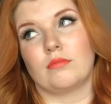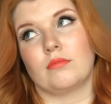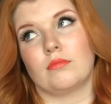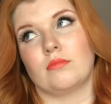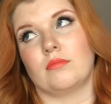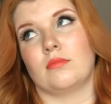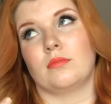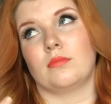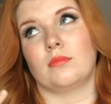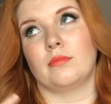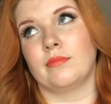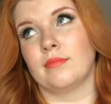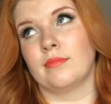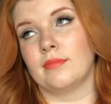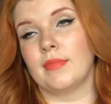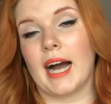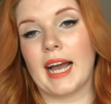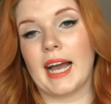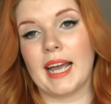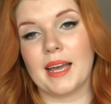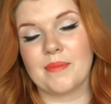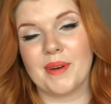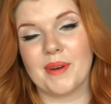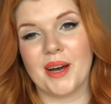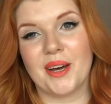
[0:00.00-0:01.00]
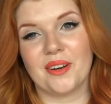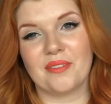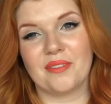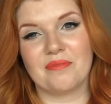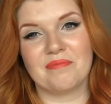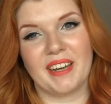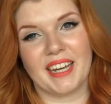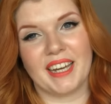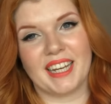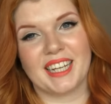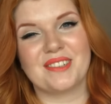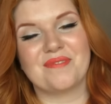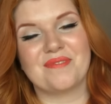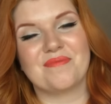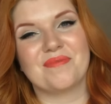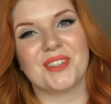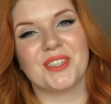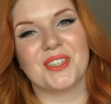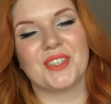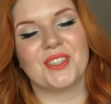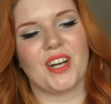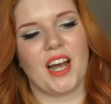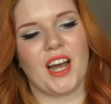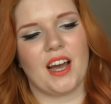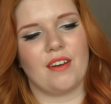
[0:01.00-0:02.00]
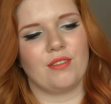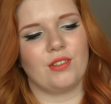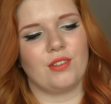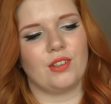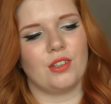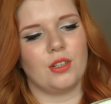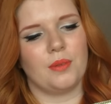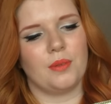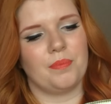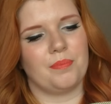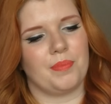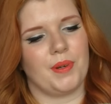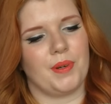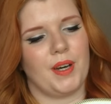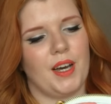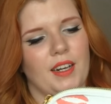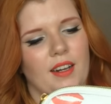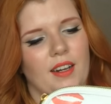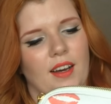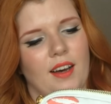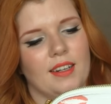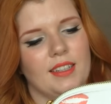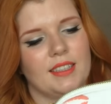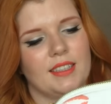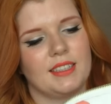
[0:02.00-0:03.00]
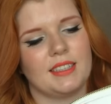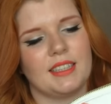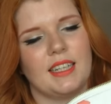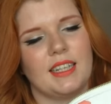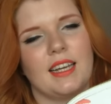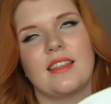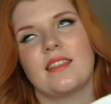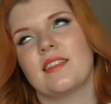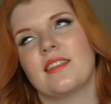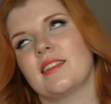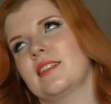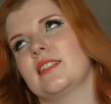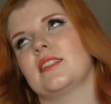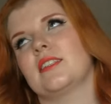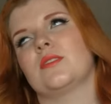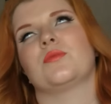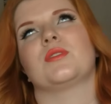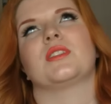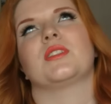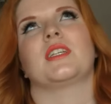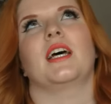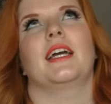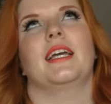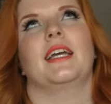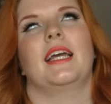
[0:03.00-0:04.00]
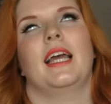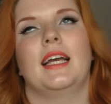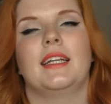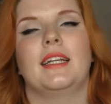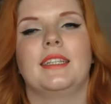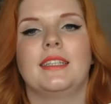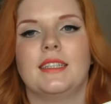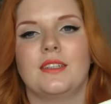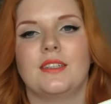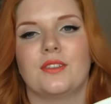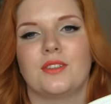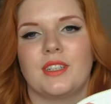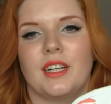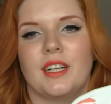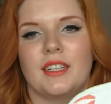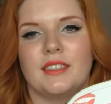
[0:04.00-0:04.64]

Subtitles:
my amount of makeup for travel. But honestly, I think this was like 18 or